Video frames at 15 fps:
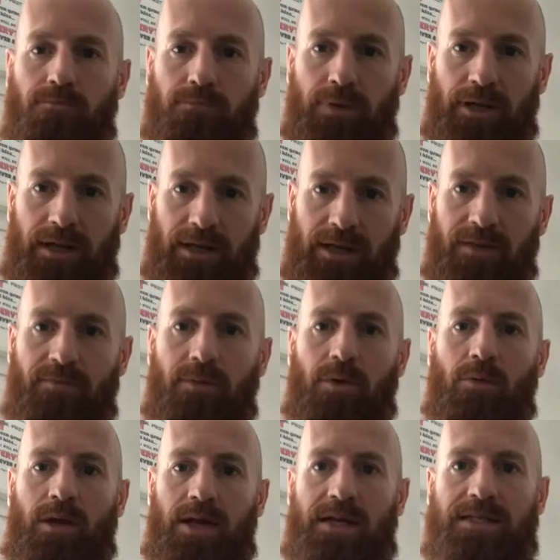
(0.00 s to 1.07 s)
Believe me
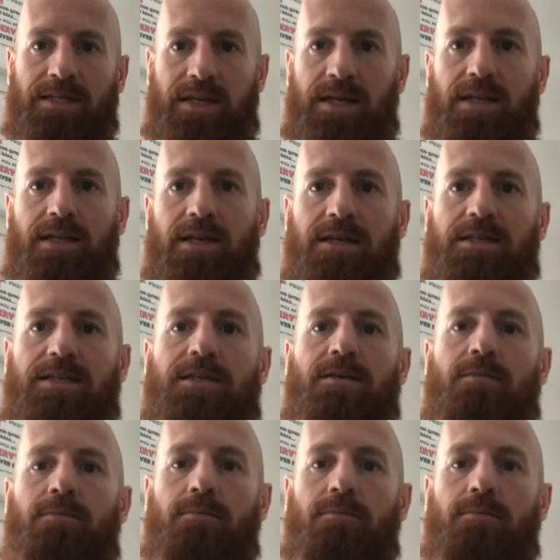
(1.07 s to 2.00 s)
when I say this,